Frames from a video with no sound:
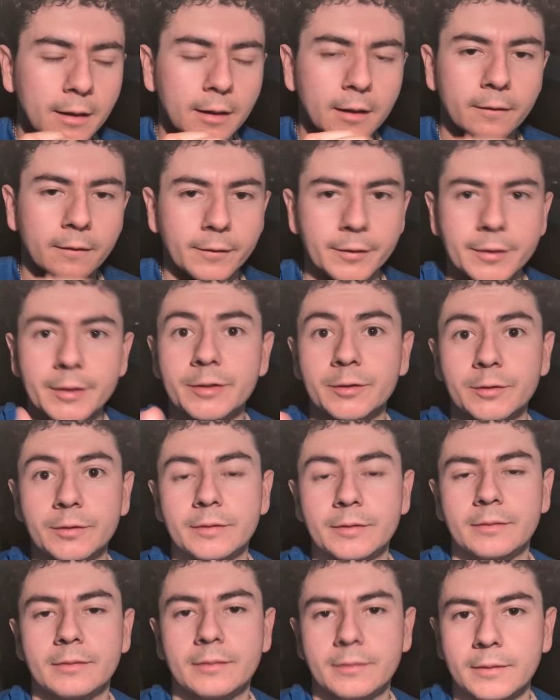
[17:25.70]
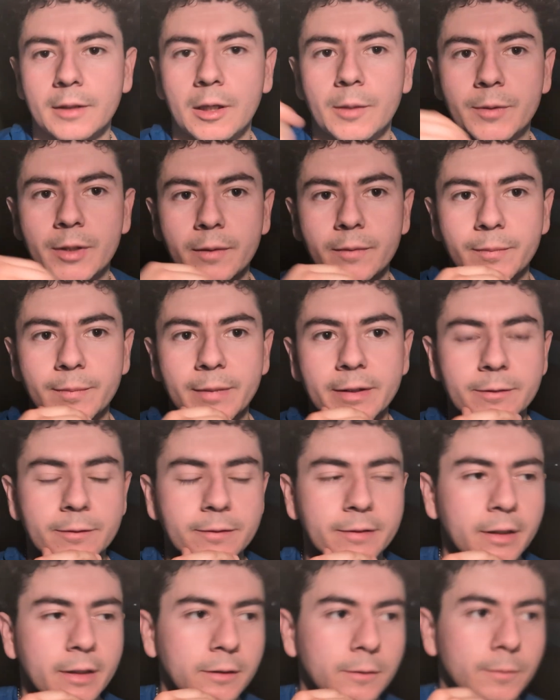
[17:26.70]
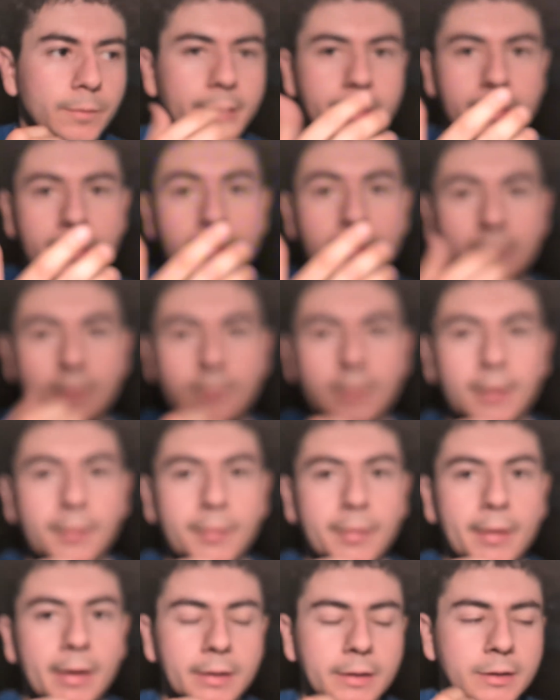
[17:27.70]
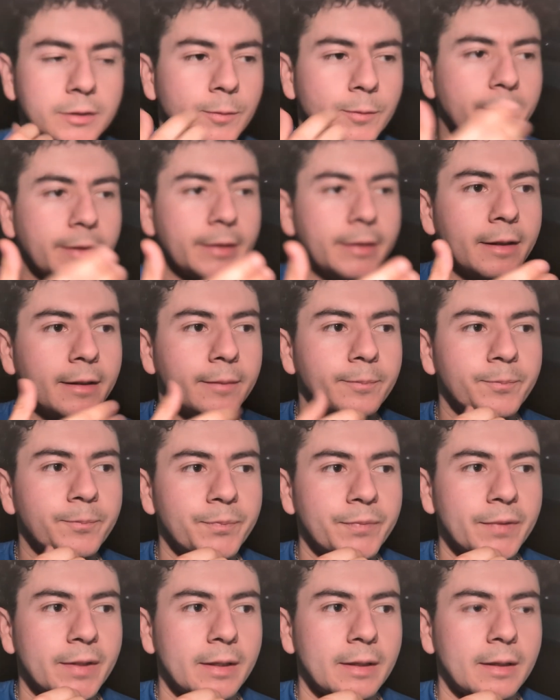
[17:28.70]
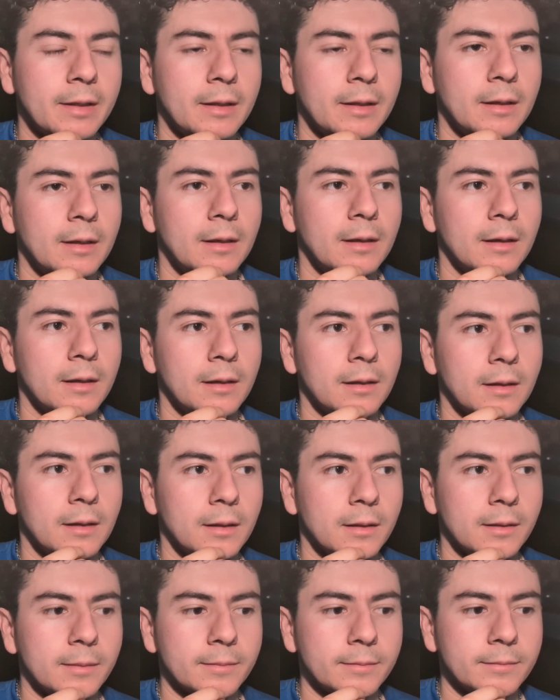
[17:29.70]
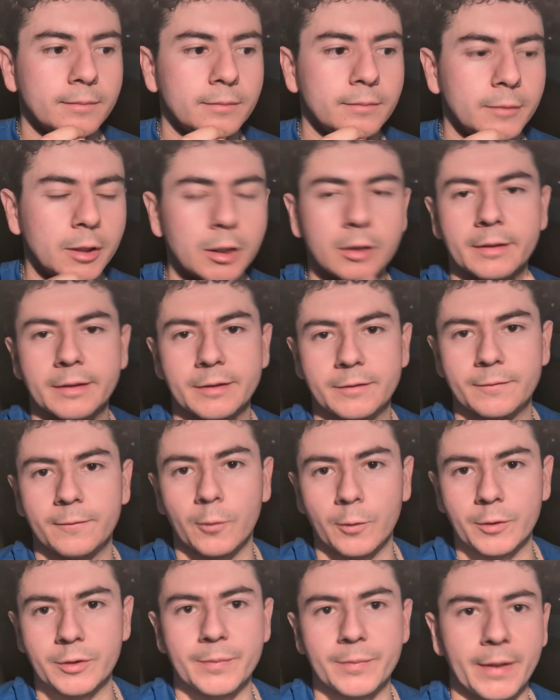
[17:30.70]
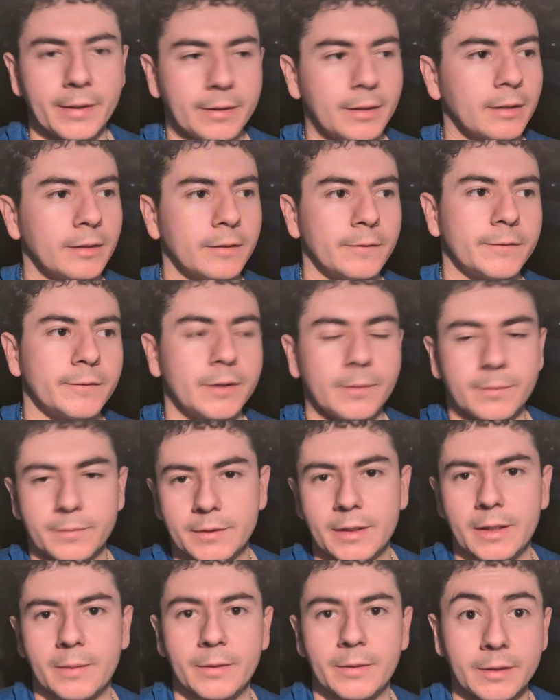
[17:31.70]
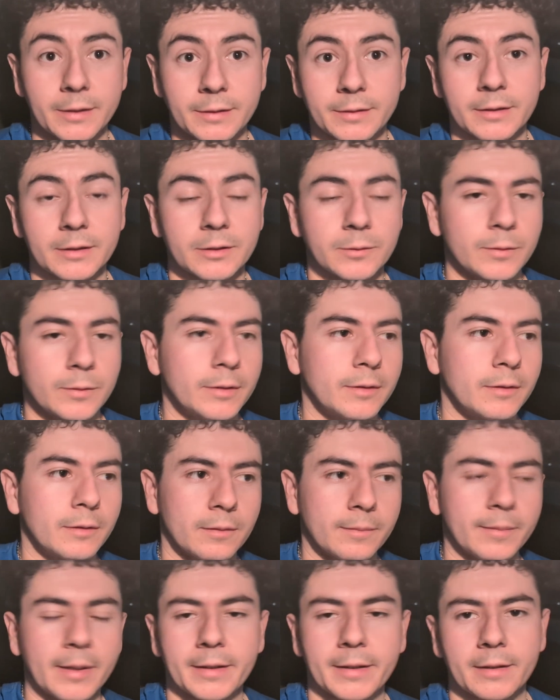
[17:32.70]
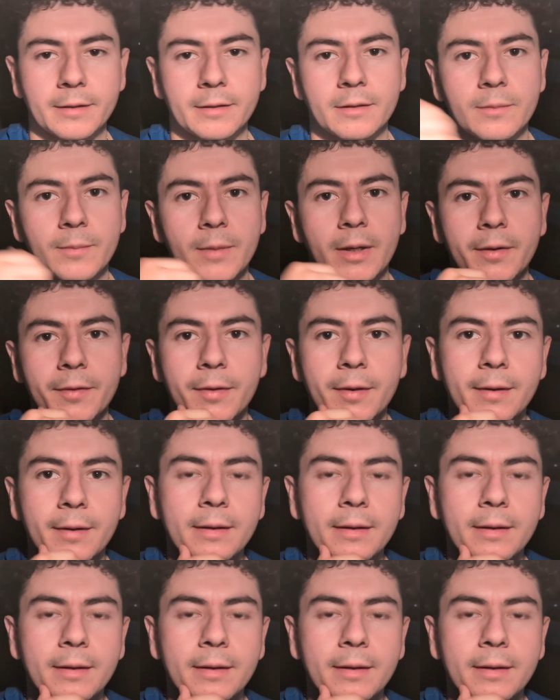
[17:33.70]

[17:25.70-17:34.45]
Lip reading: for this upcoming mesocycle, by the end of the month, I at least want to get, at least 400 pound deadlift sometime, at least this week or by the end of the month.